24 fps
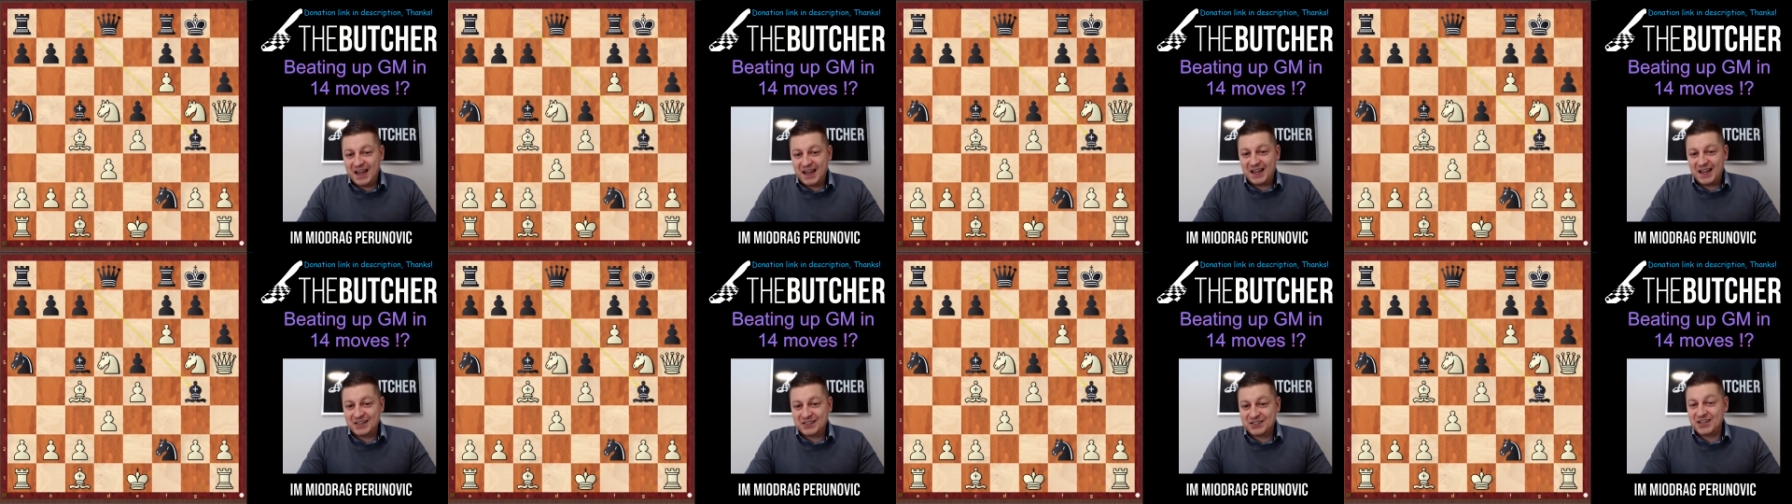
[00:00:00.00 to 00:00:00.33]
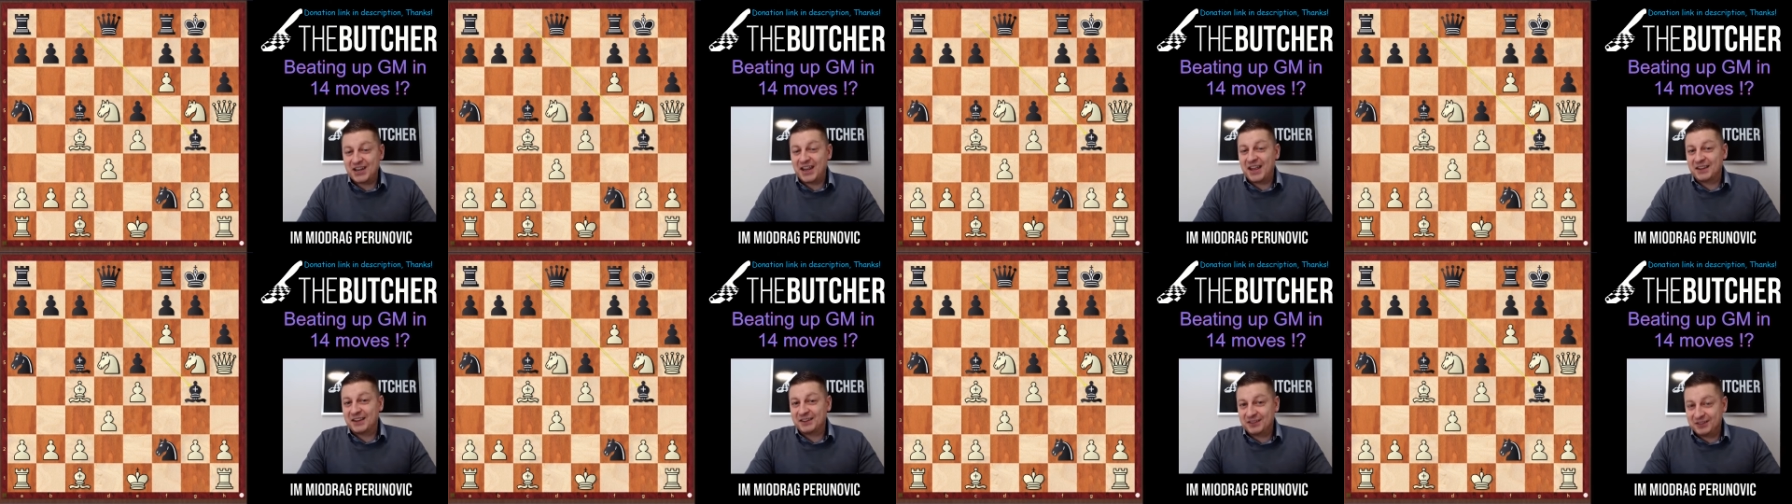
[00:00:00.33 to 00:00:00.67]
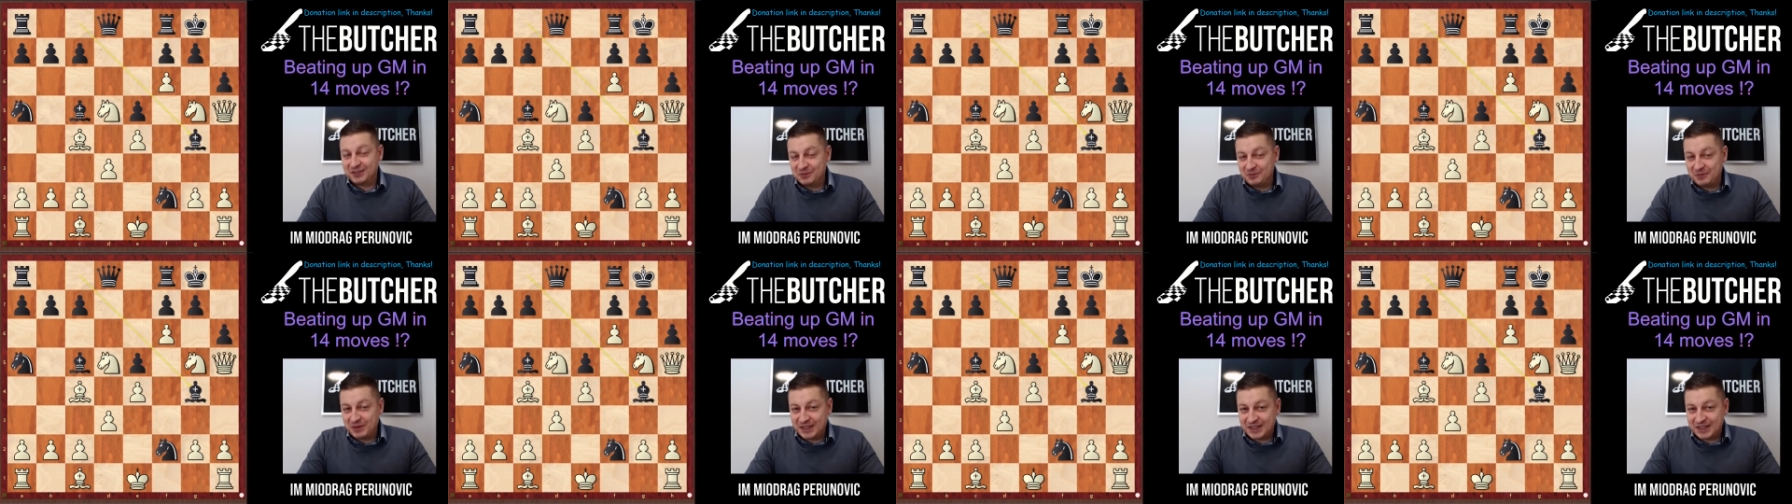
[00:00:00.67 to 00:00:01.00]
a chance
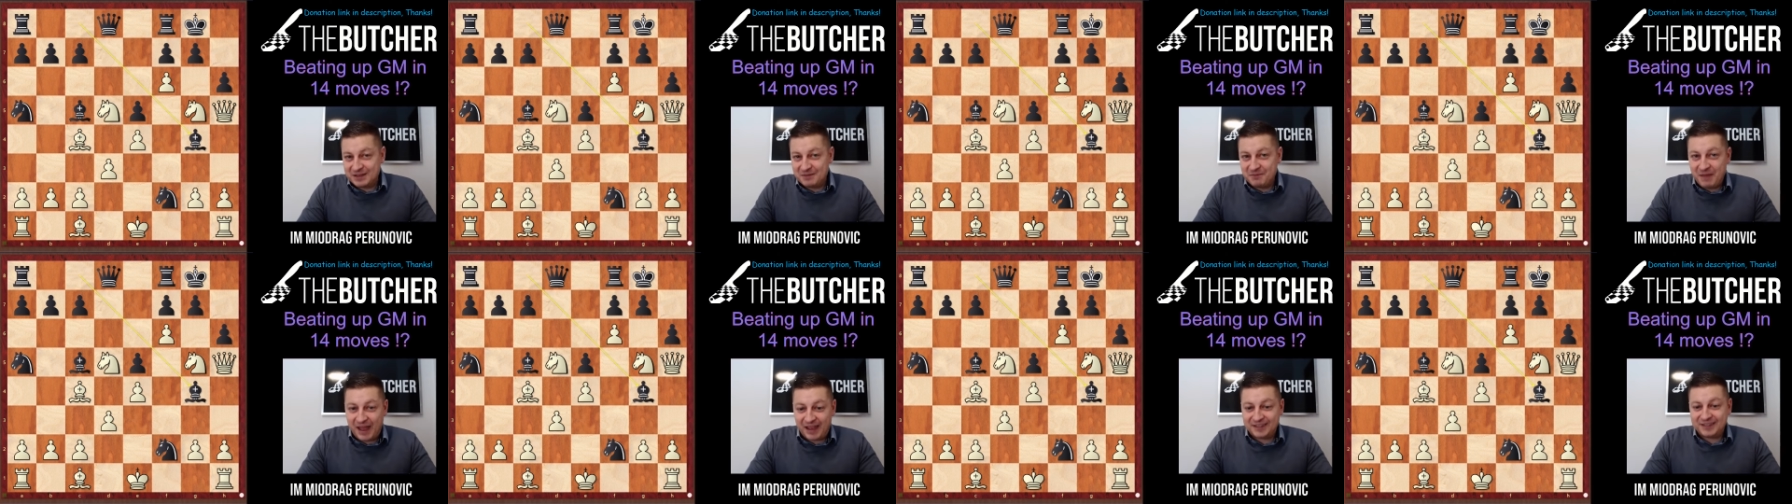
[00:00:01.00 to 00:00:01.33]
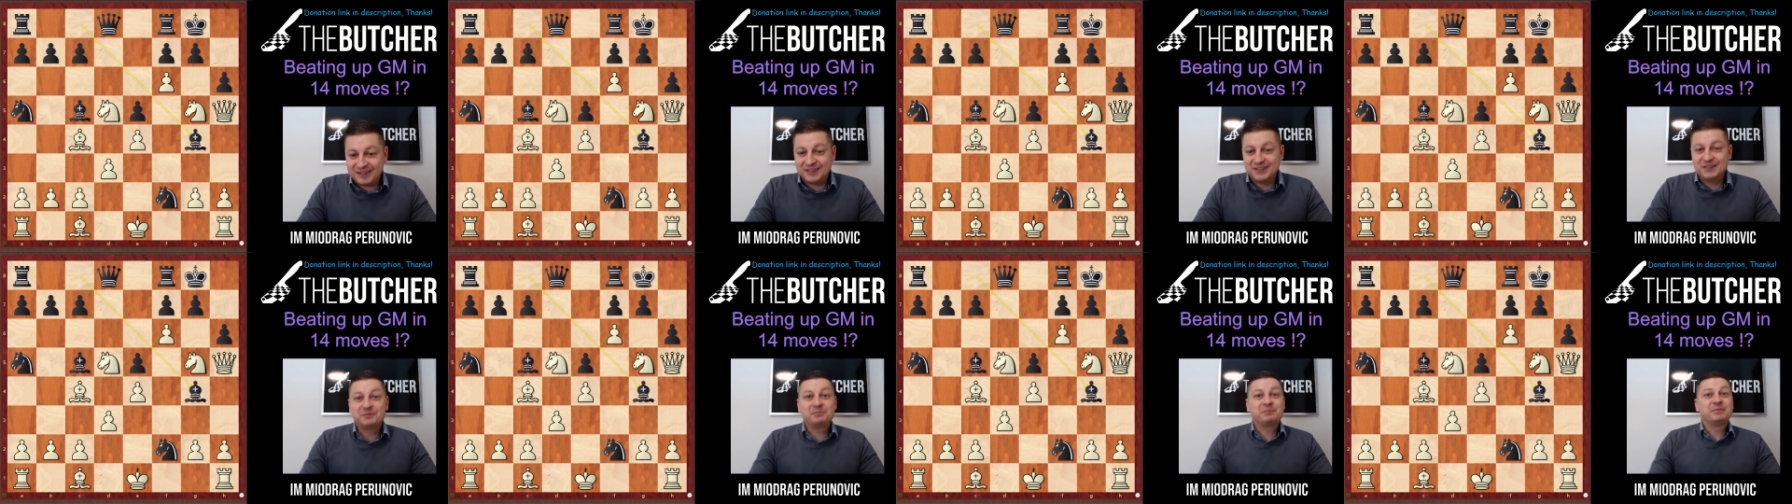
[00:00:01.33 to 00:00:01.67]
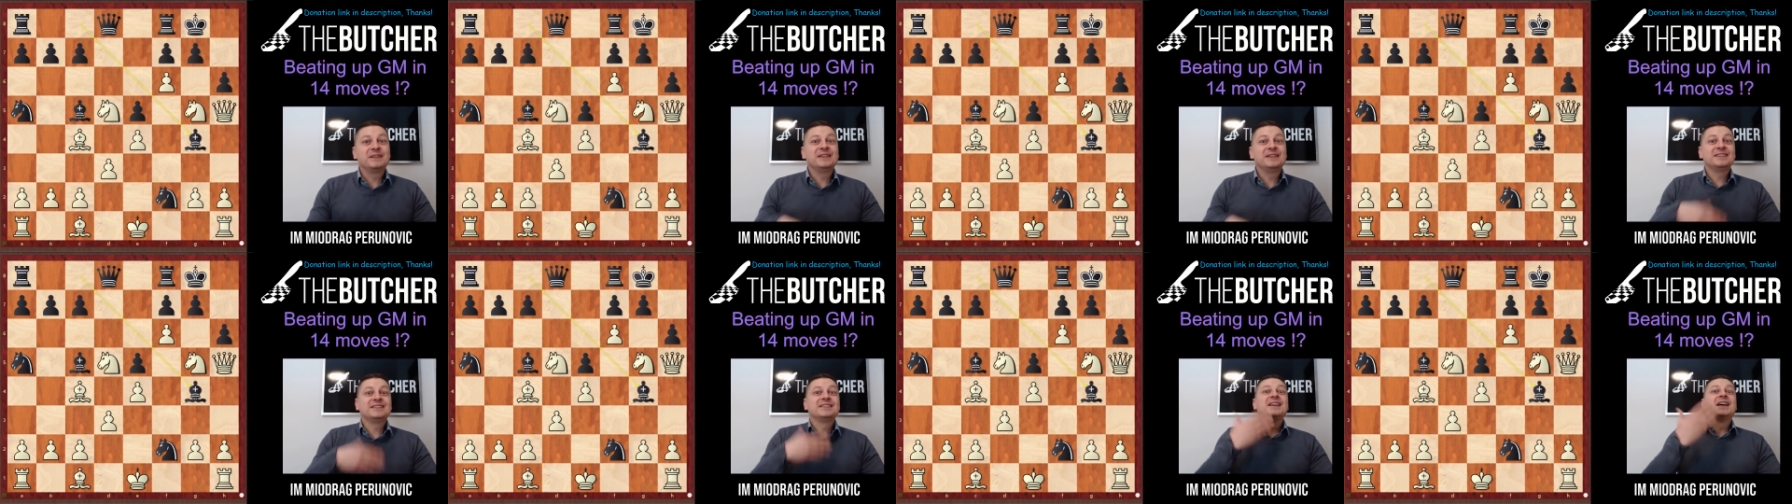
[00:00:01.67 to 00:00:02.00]
to make a
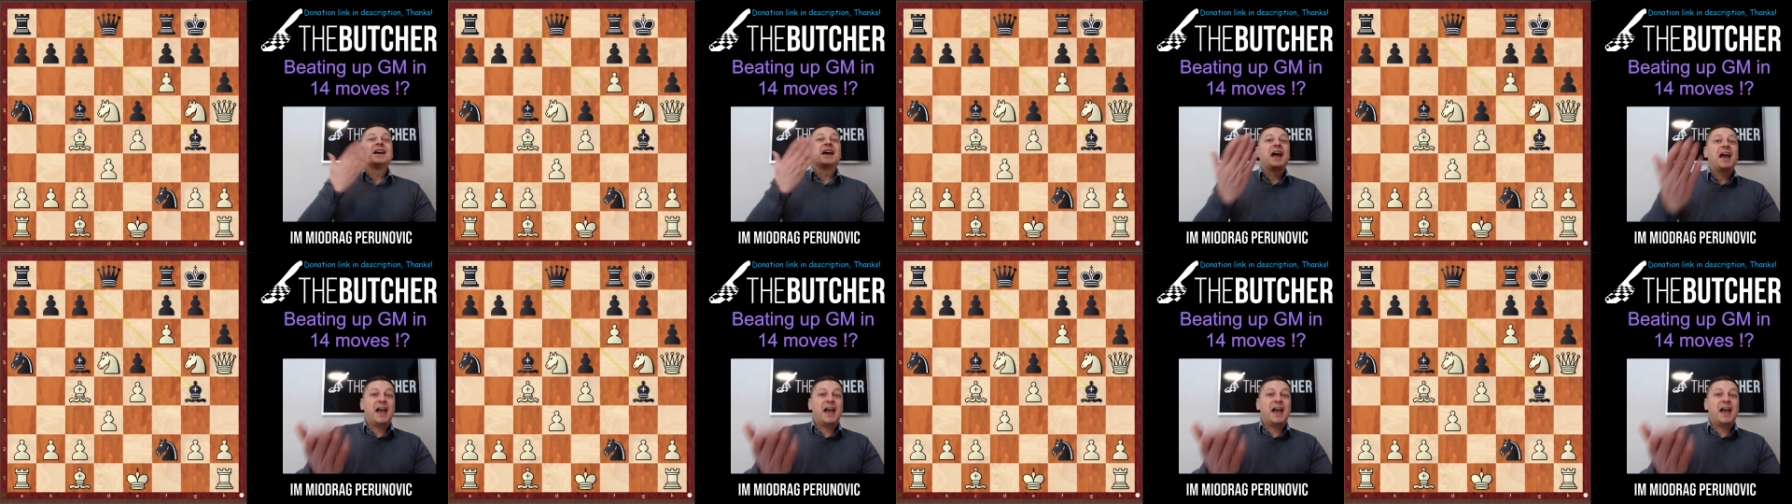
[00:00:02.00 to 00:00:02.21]
masterpiece